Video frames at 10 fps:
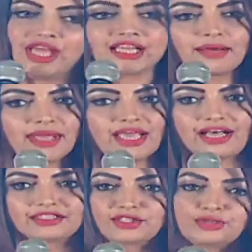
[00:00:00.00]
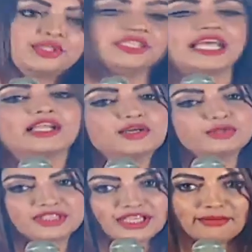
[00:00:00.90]
welcoming us to the Telugu
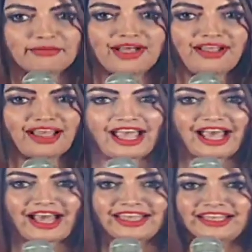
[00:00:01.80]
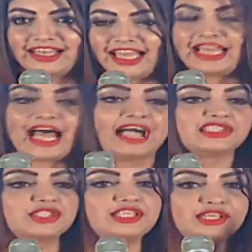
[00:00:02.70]
cinema. And in
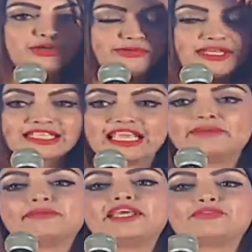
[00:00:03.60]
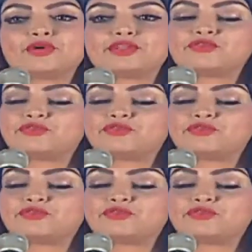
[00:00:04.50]
action, you'll be seeing me for the